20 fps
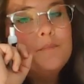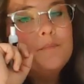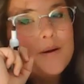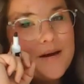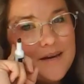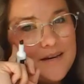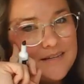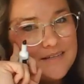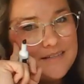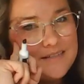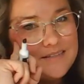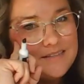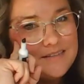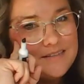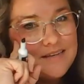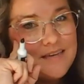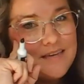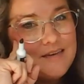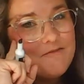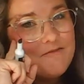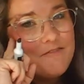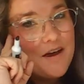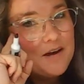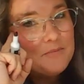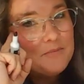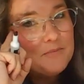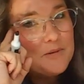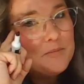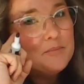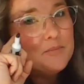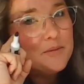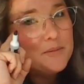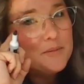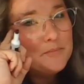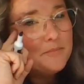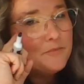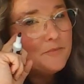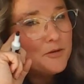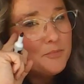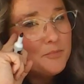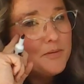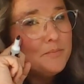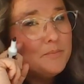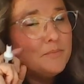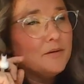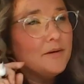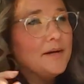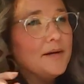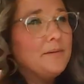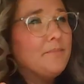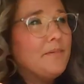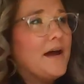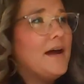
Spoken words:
But if I'm remembering